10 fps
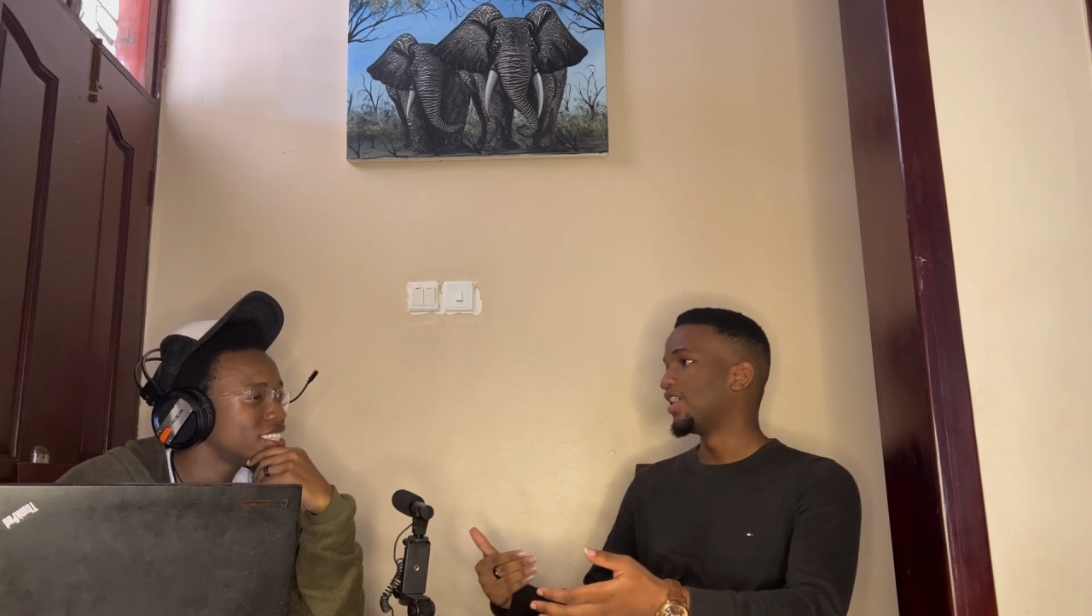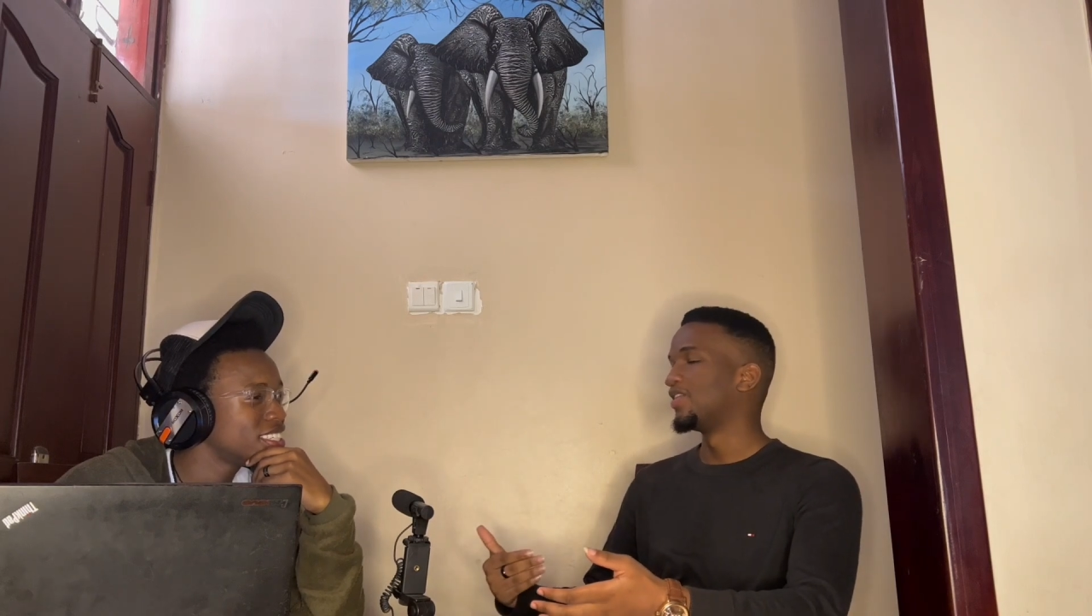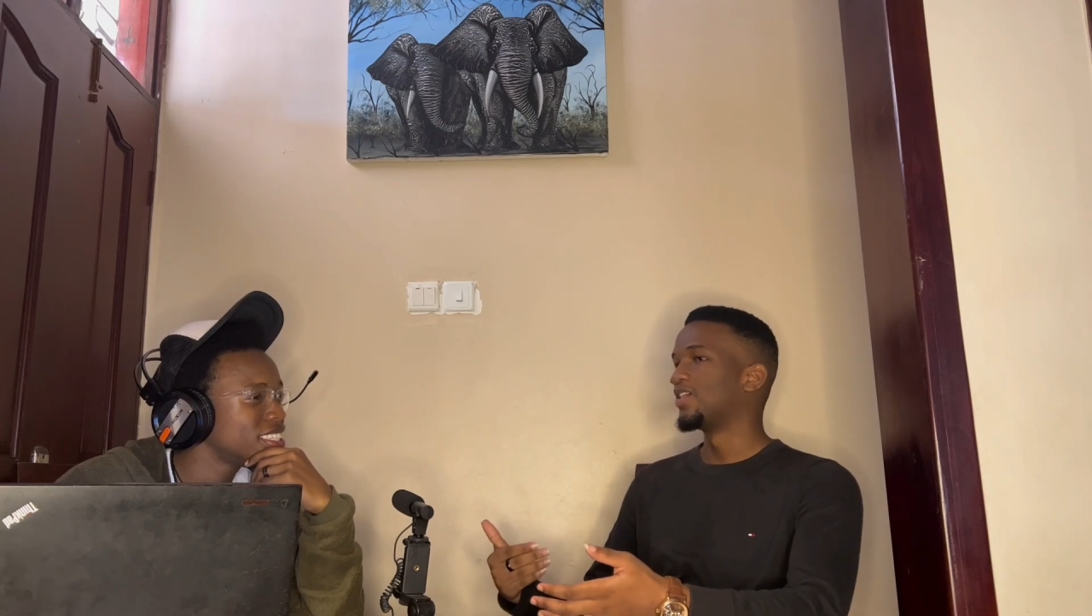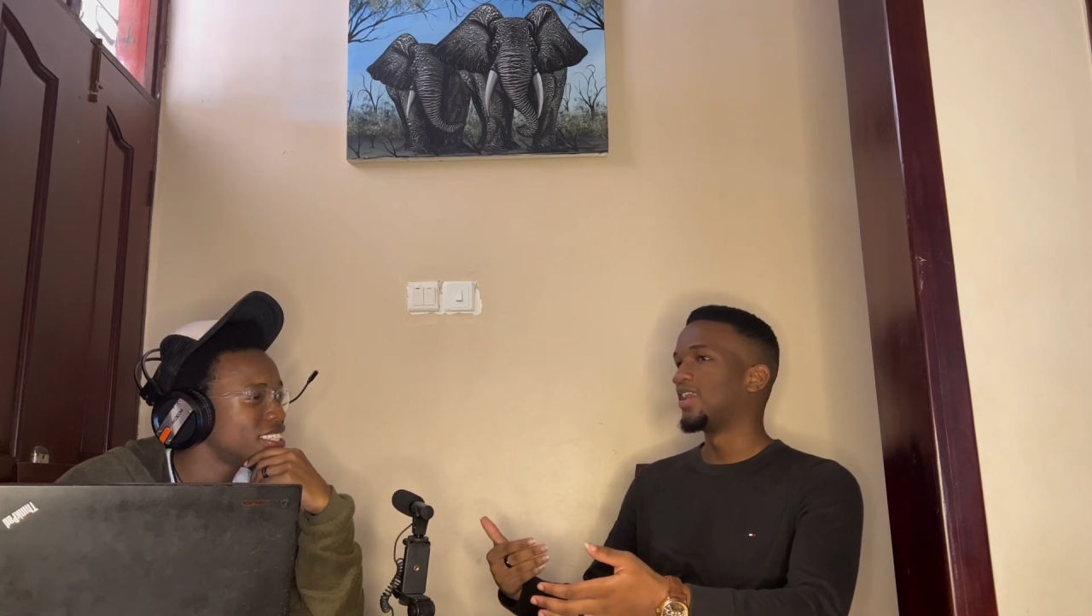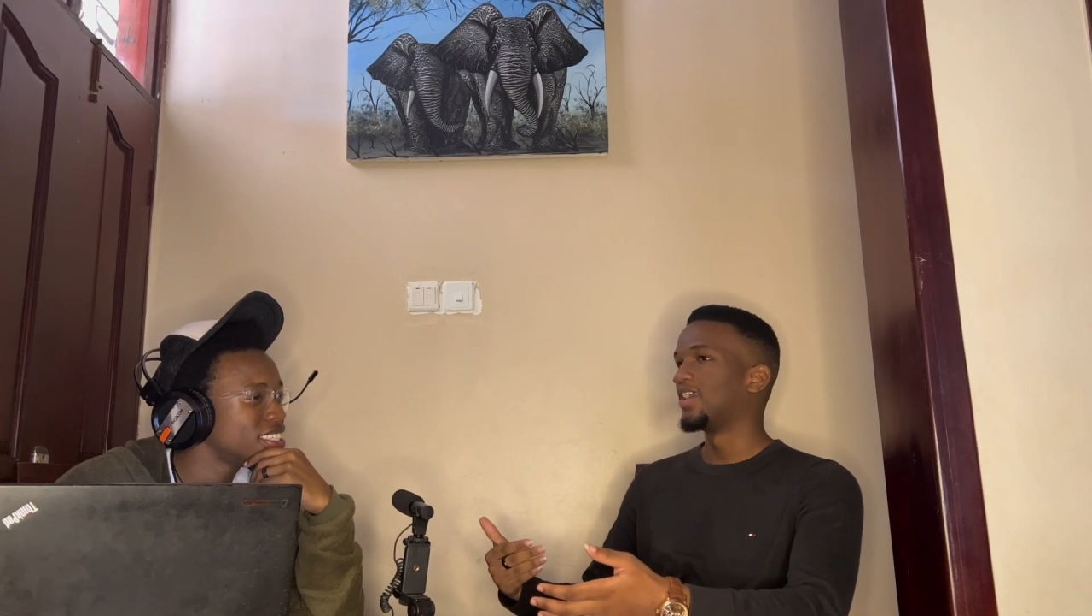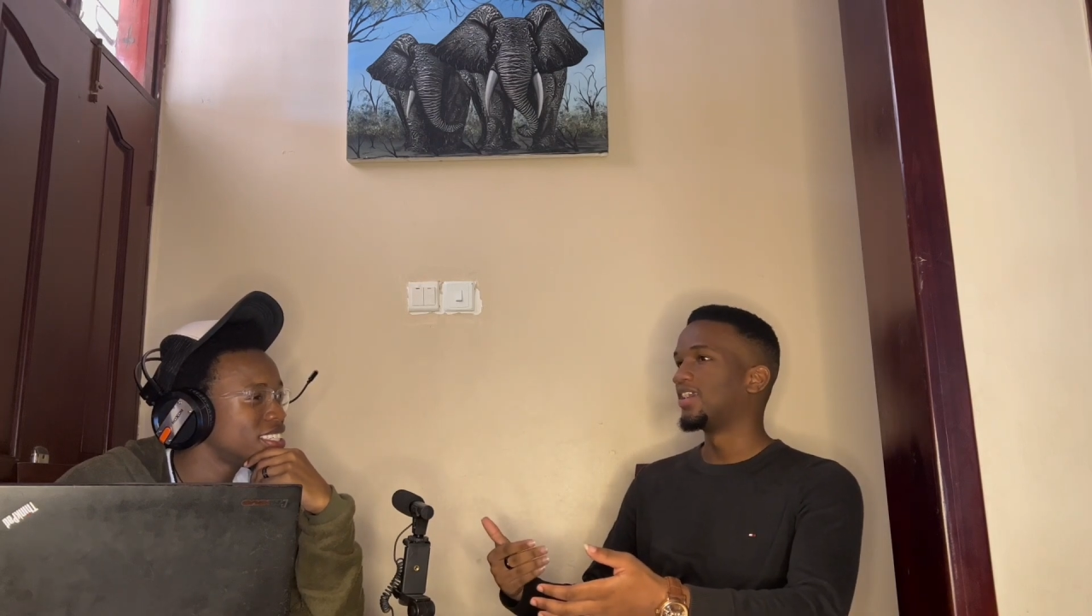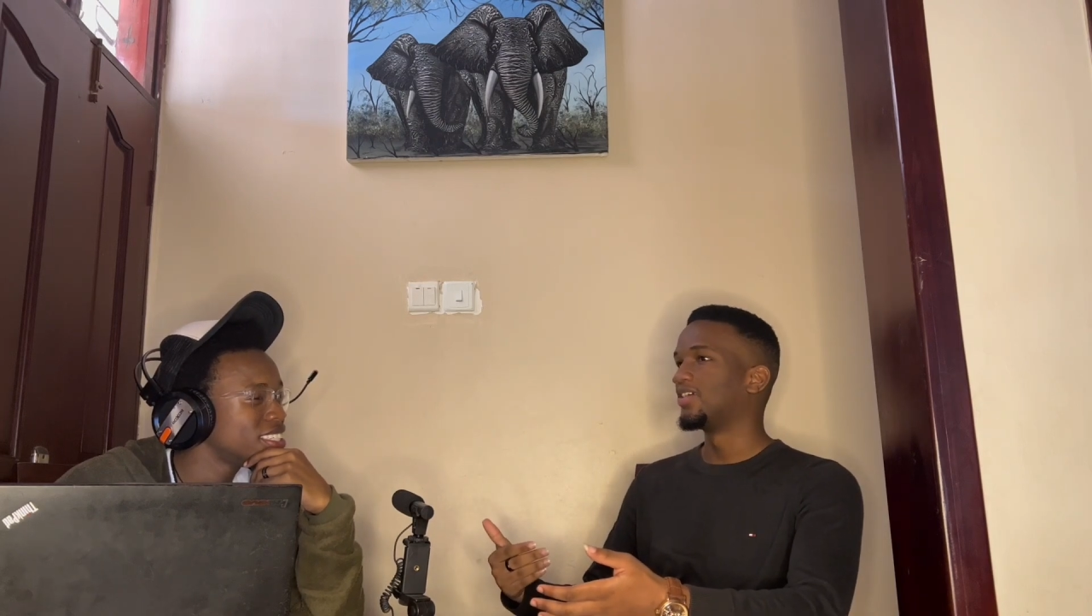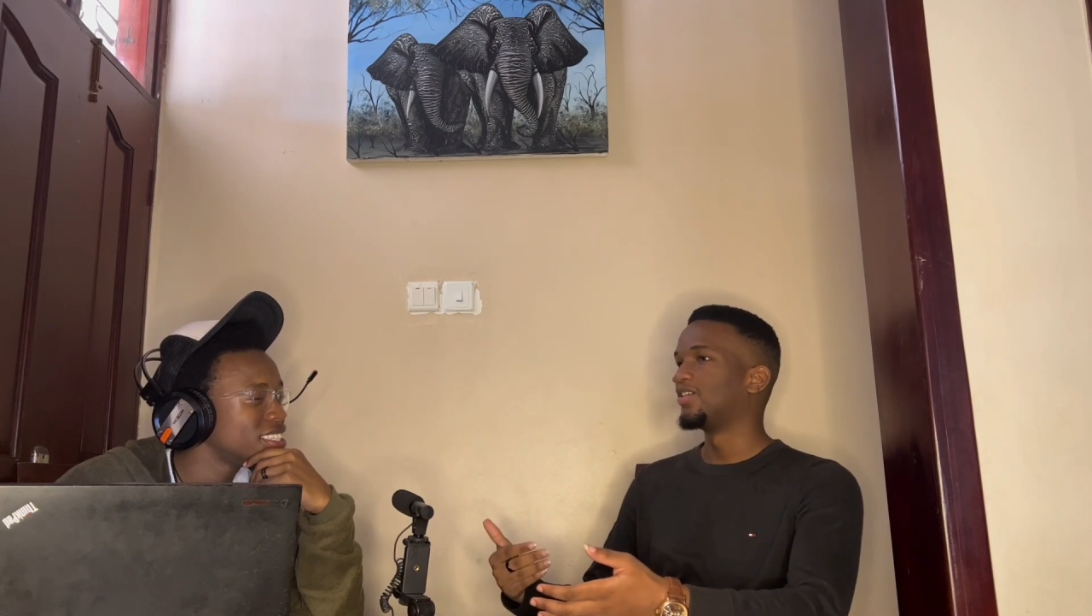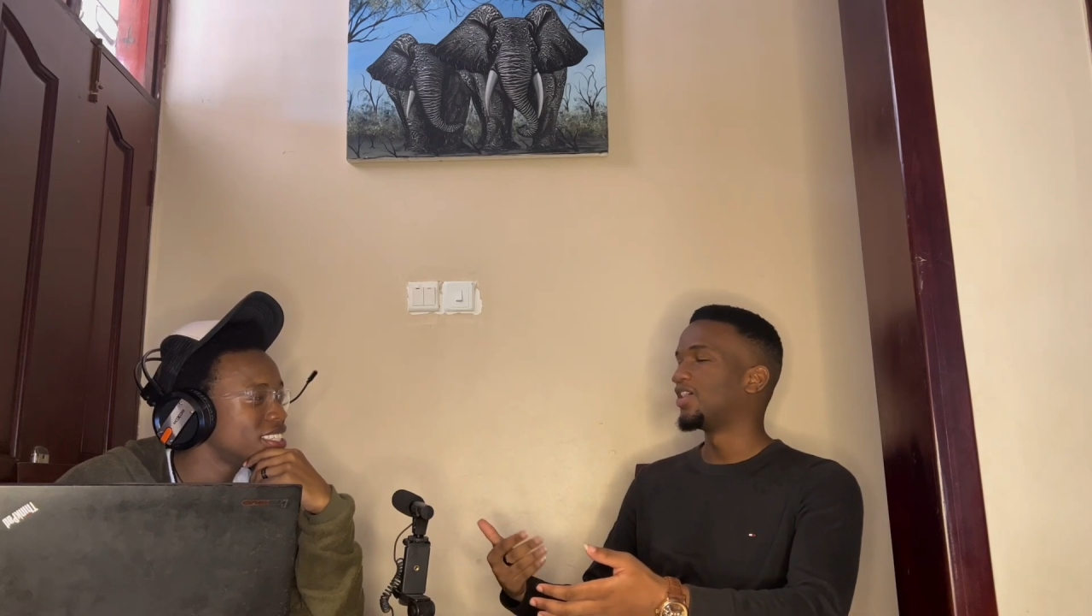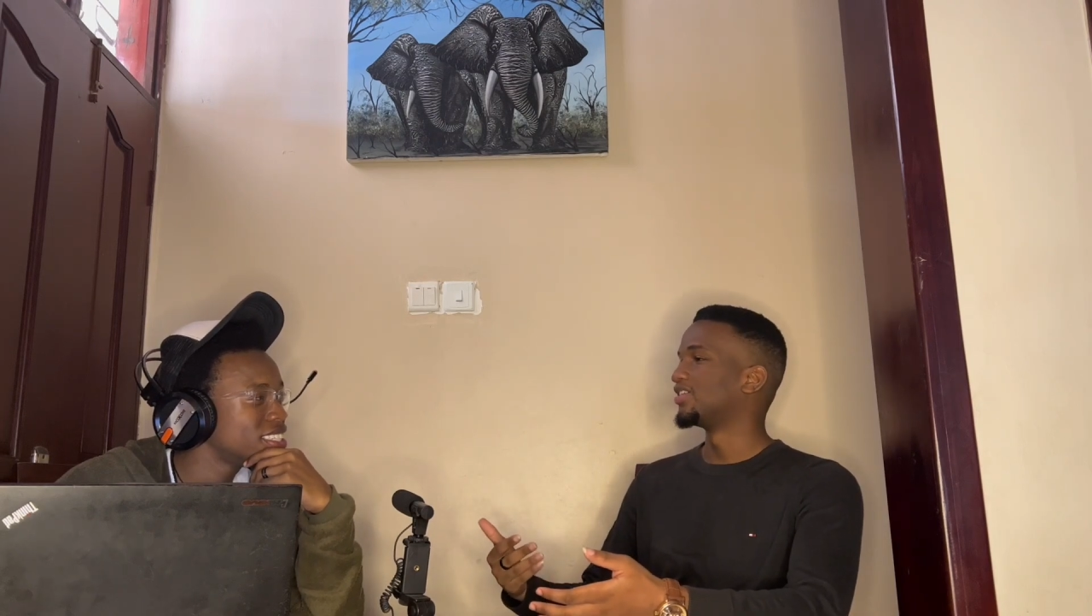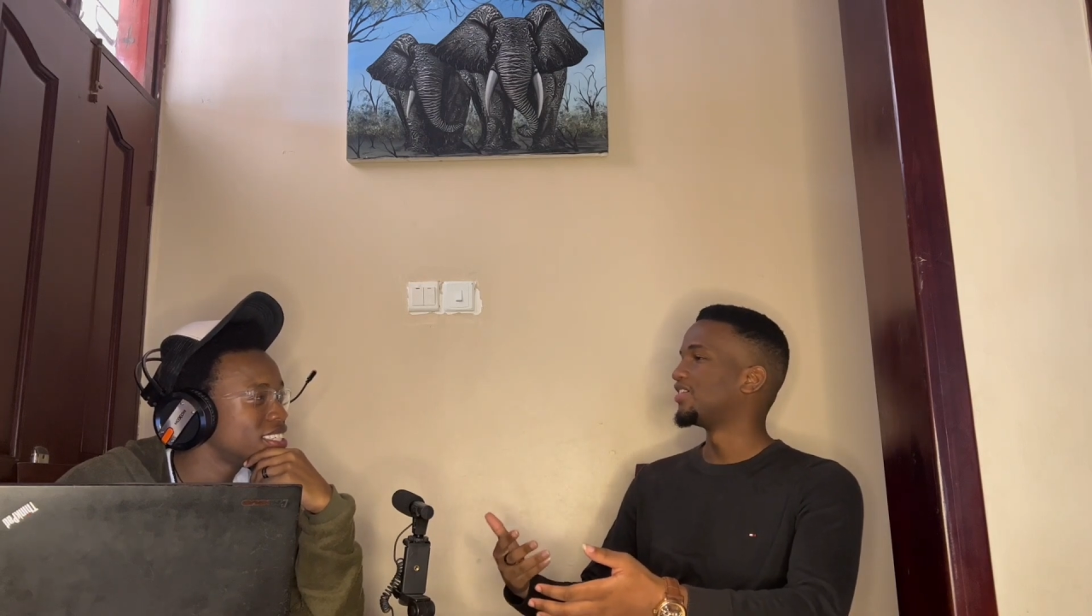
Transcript: And they're like, gosh,